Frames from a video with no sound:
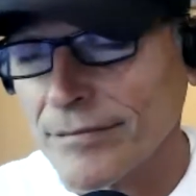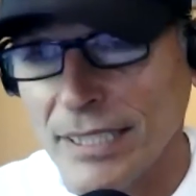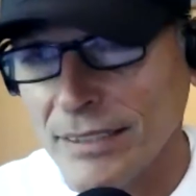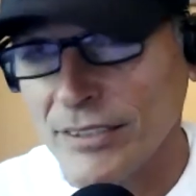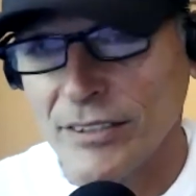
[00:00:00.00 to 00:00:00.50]

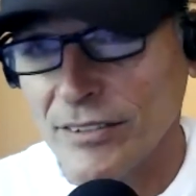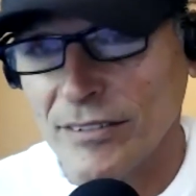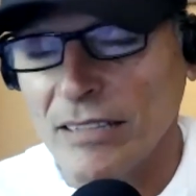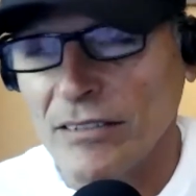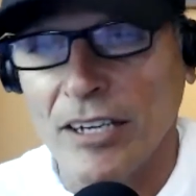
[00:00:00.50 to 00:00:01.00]
it just
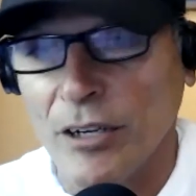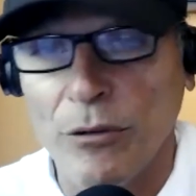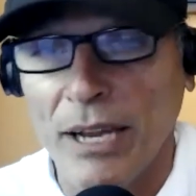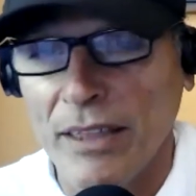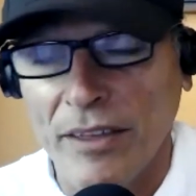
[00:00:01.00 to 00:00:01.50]
sounds like a
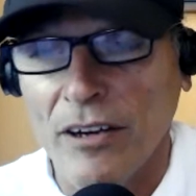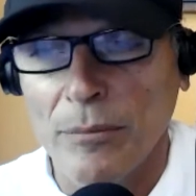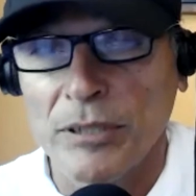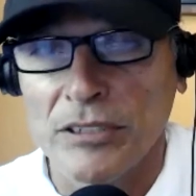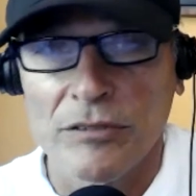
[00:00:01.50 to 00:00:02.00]
great
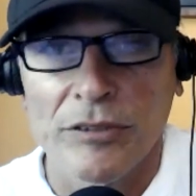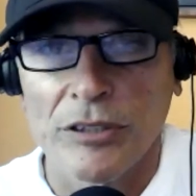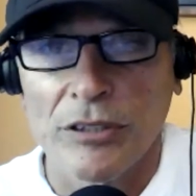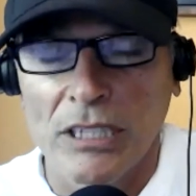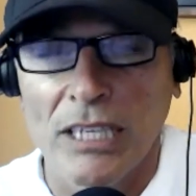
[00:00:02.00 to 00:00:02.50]
therapist for
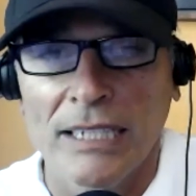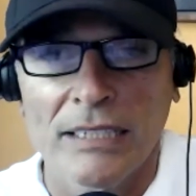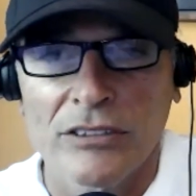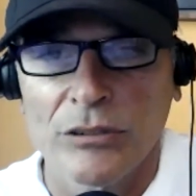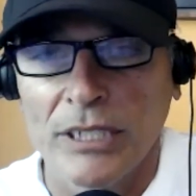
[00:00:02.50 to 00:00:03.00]
your
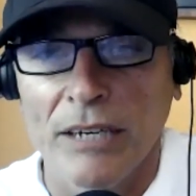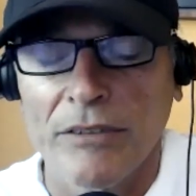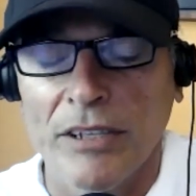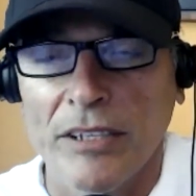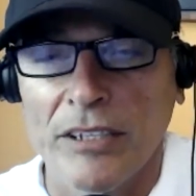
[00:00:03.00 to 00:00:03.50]
clients, doing
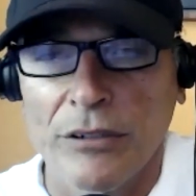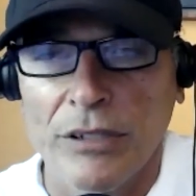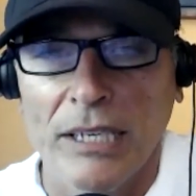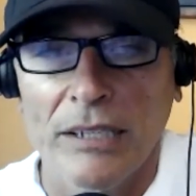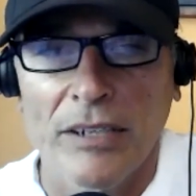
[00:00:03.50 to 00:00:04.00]
everything you
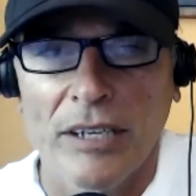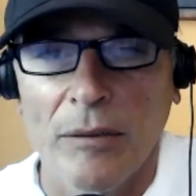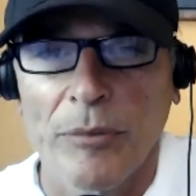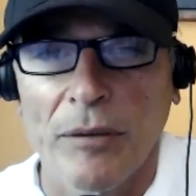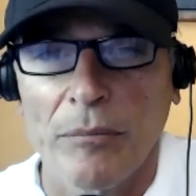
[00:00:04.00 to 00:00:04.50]
can to
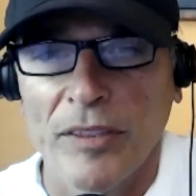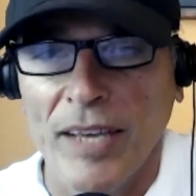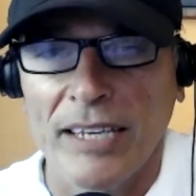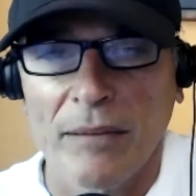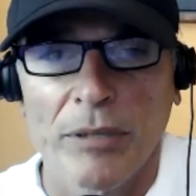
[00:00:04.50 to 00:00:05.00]
help them, but
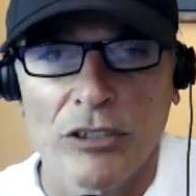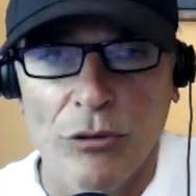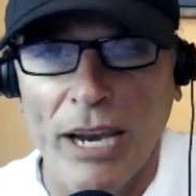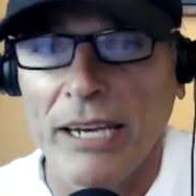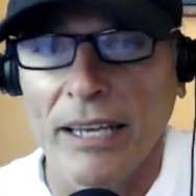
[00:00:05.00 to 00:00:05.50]
that can be
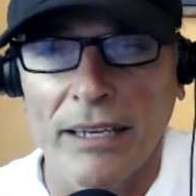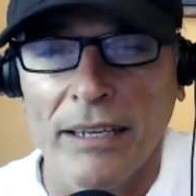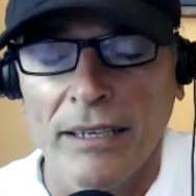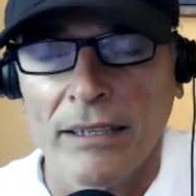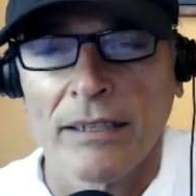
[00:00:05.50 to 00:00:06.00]
draining.
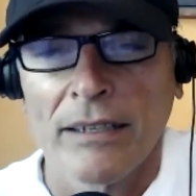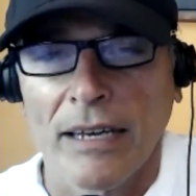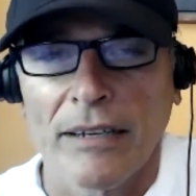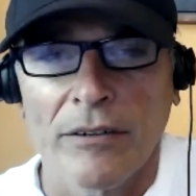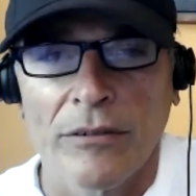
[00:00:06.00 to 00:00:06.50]

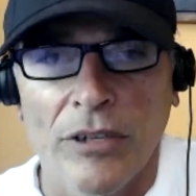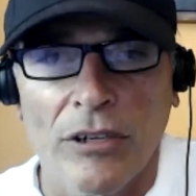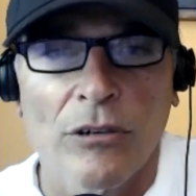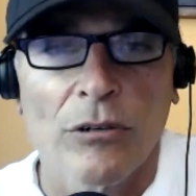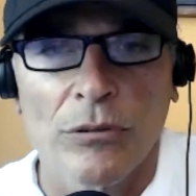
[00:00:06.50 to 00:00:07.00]
I don't
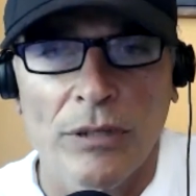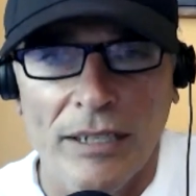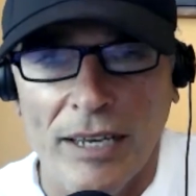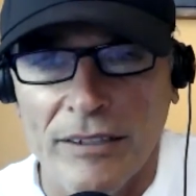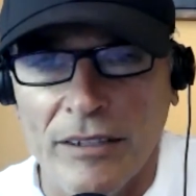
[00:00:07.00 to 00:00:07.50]
know.
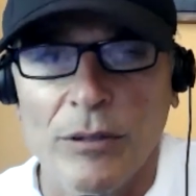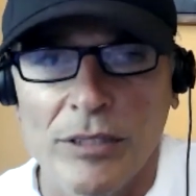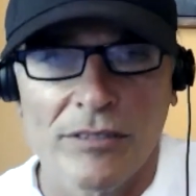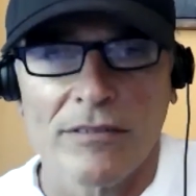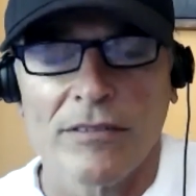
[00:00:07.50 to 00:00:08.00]
I, I know
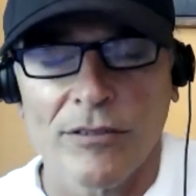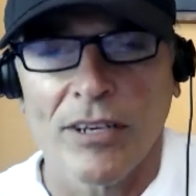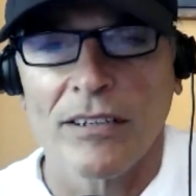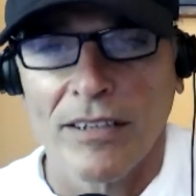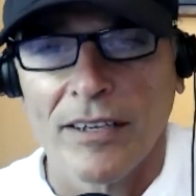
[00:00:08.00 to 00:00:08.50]
it's, there's
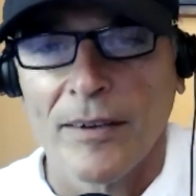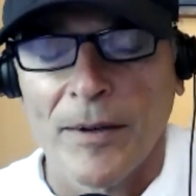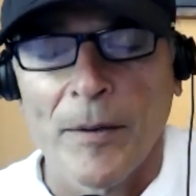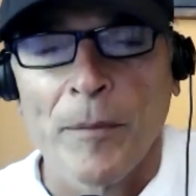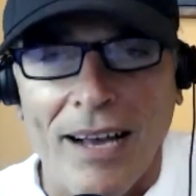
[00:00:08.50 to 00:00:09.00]
a
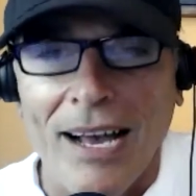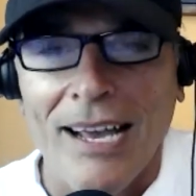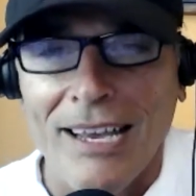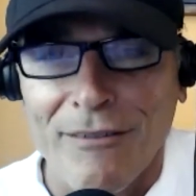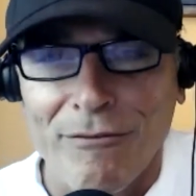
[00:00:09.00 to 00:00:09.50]

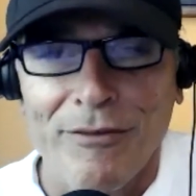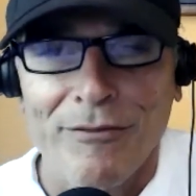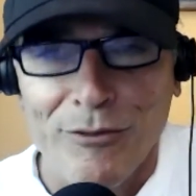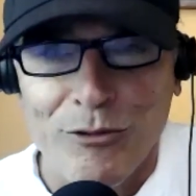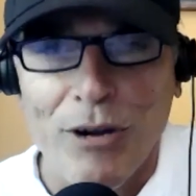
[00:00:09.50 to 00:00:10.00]
high
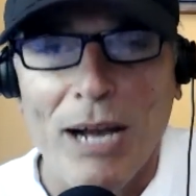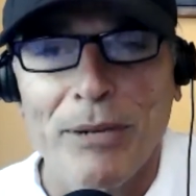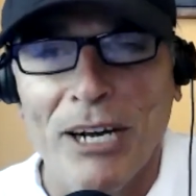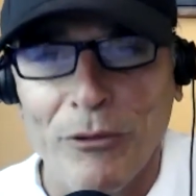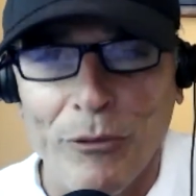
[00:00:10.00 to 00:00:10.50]

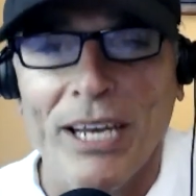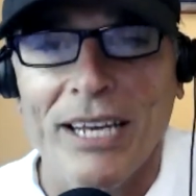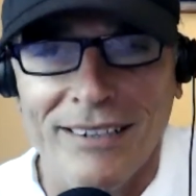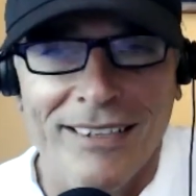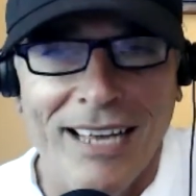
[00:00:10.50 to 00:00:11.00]
dropout
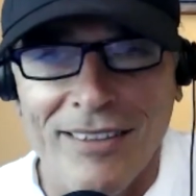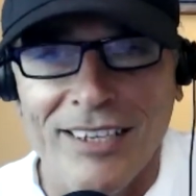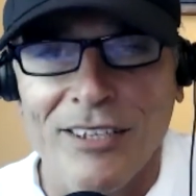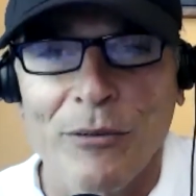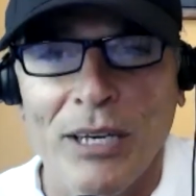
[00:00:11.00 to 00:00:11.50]
rate. And I think you